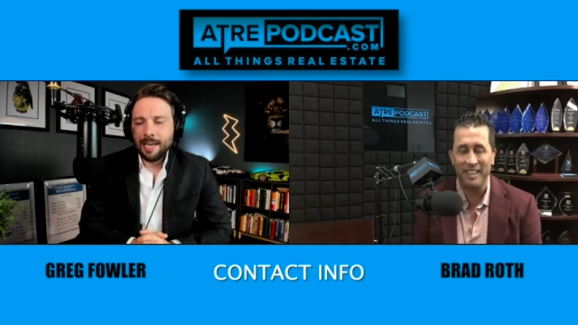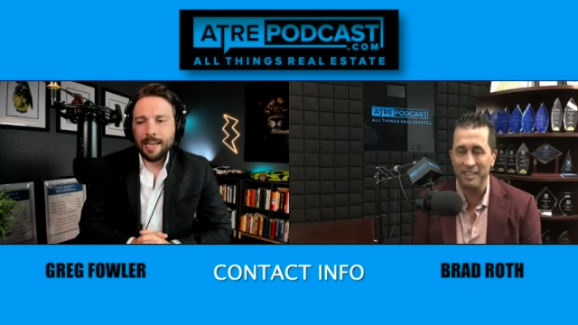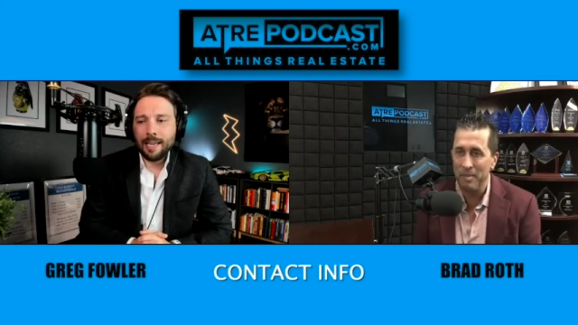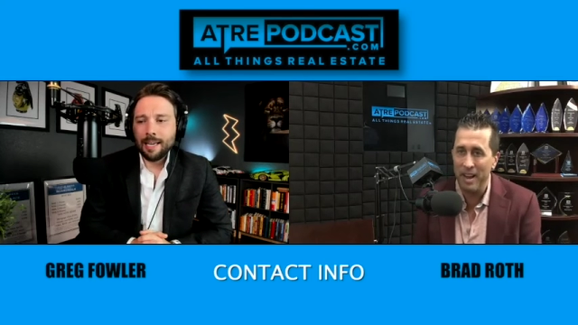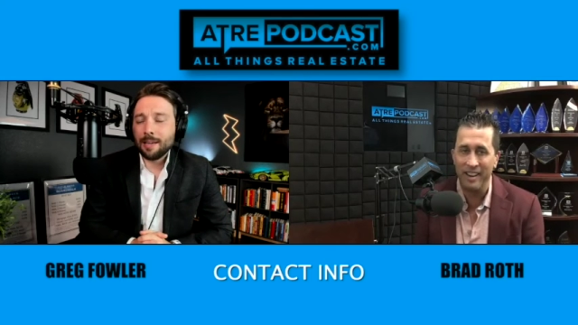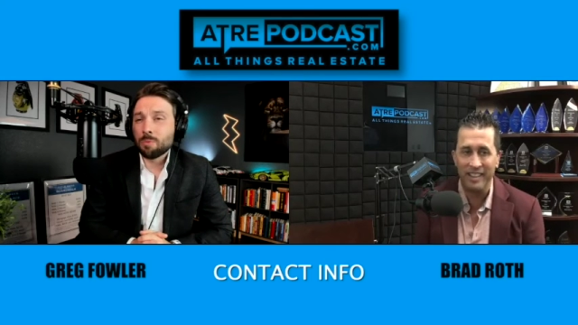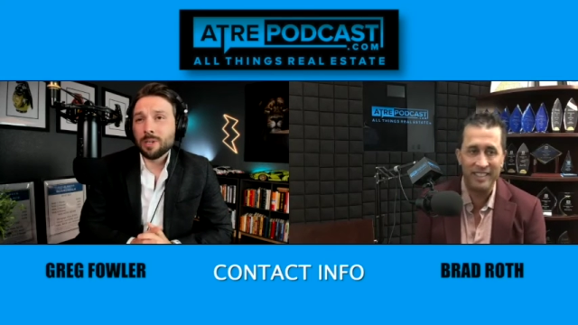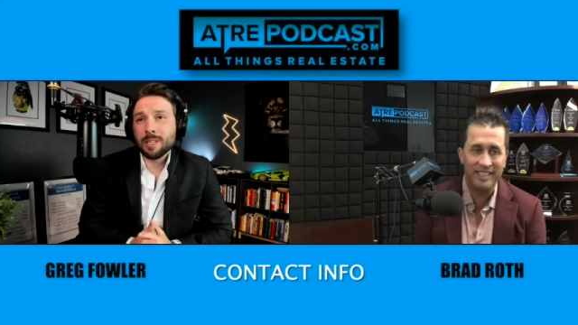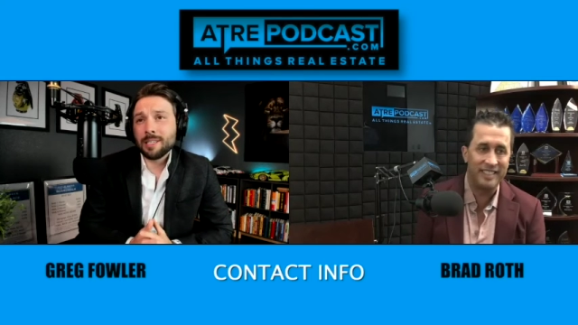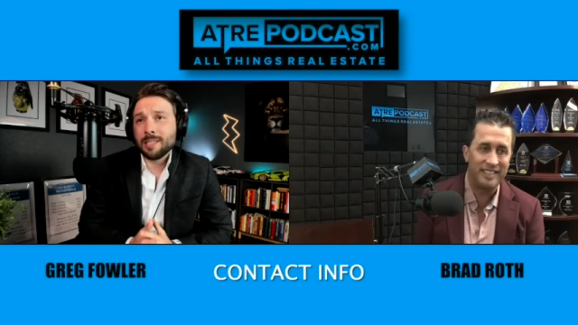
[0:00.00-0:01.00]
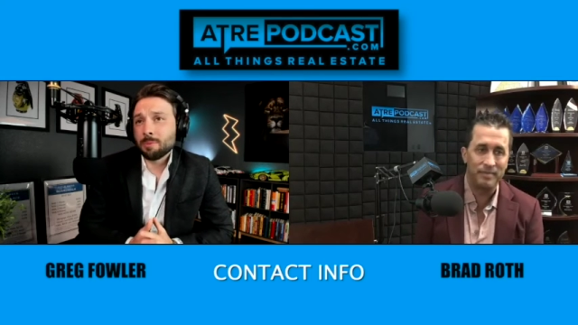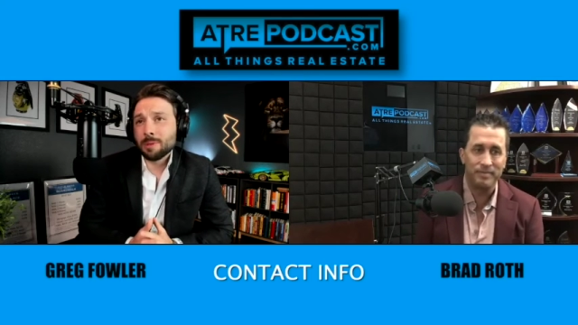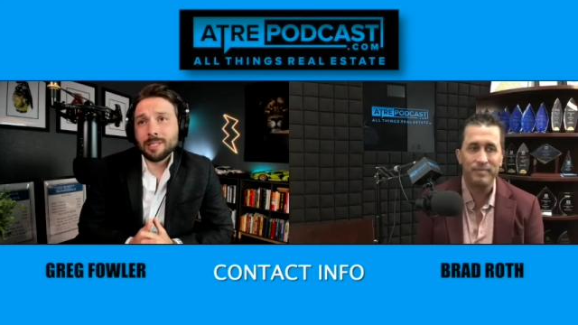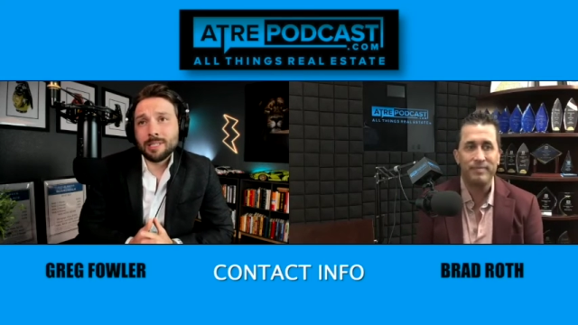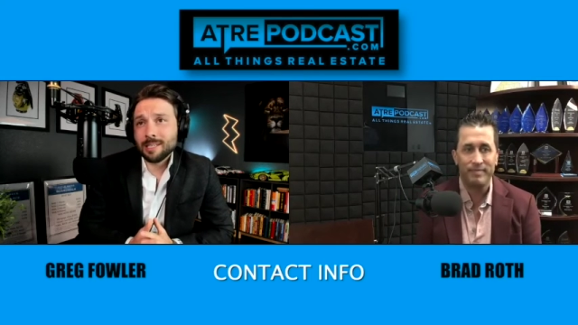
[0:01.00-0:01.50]
Speaker 1: It, it, really, it
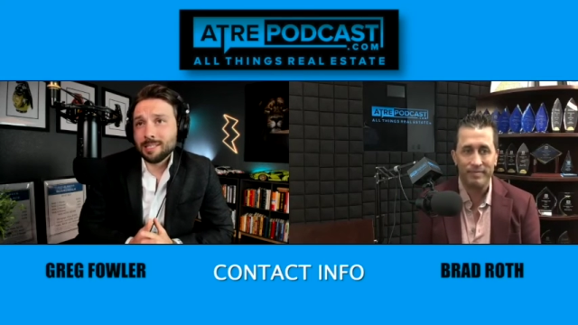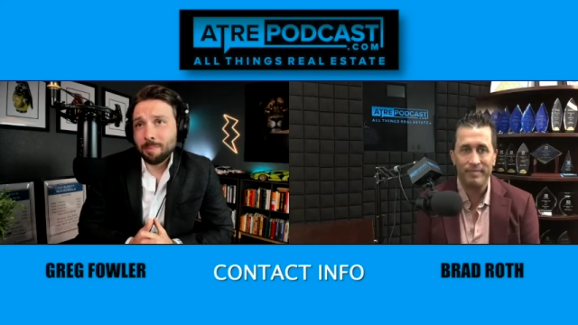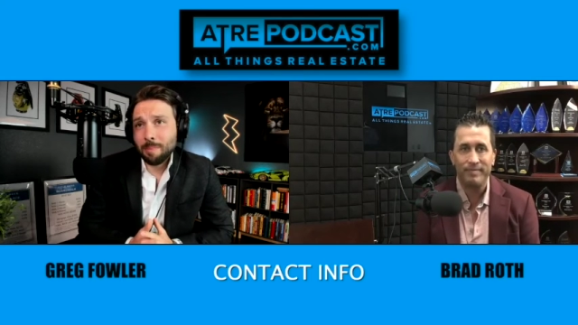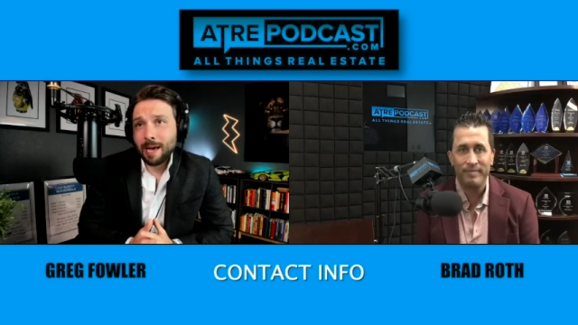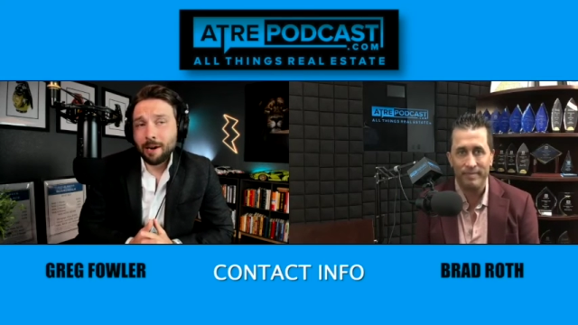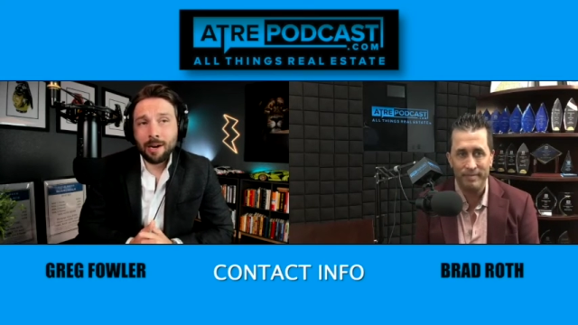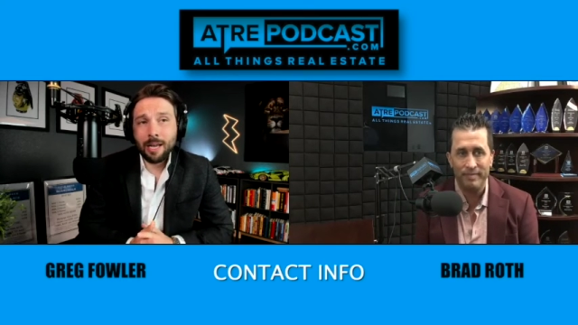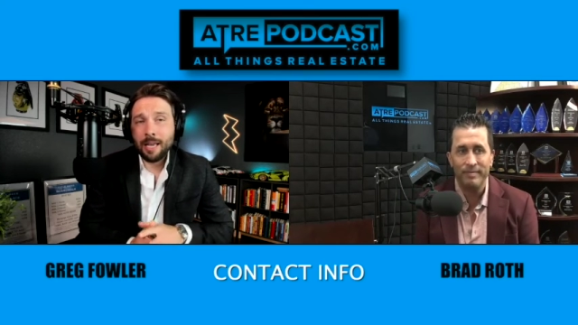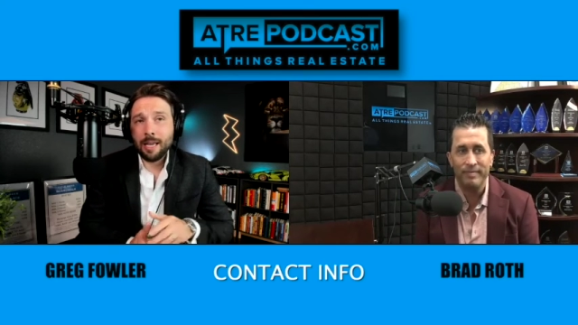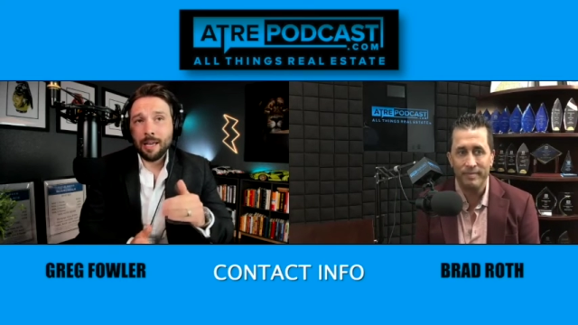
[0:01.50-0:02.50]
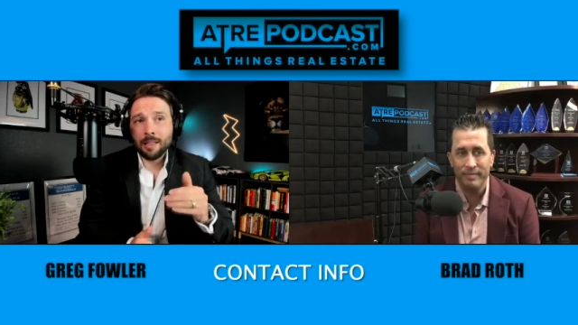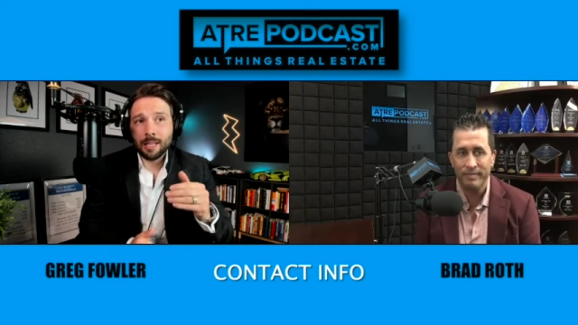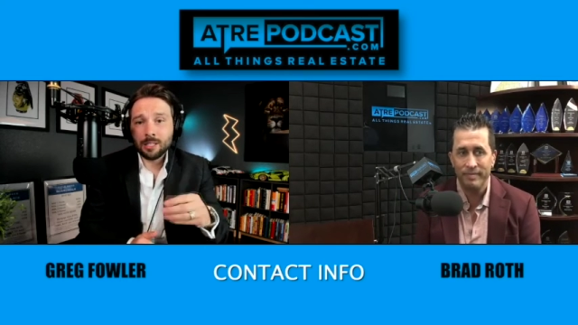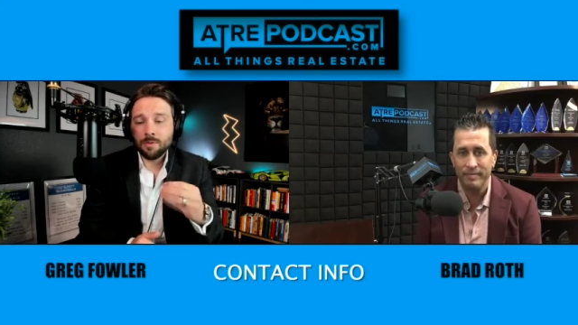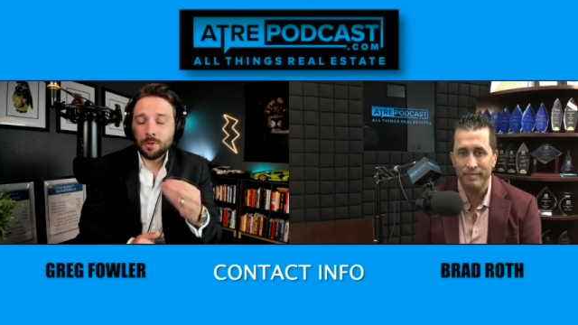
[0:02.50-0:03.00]
really doesn't matter it,
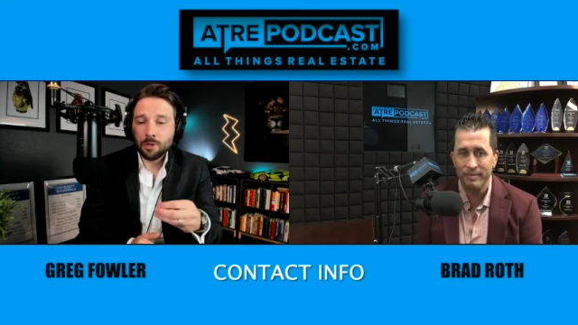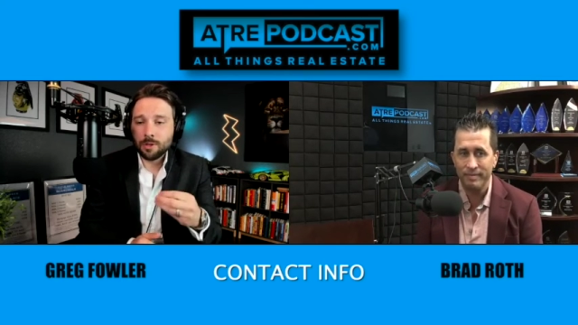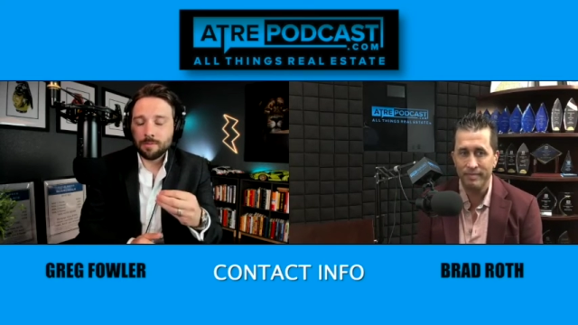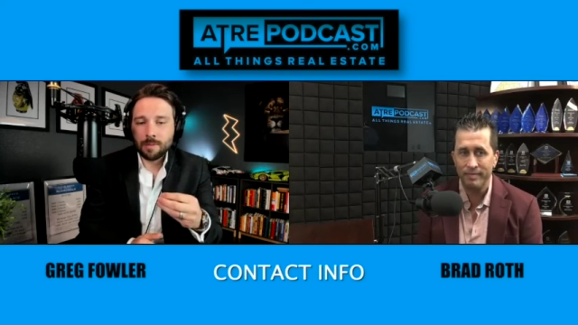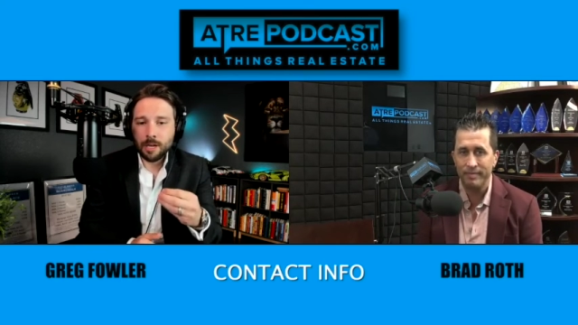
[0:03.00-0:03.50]
unless if you're uh,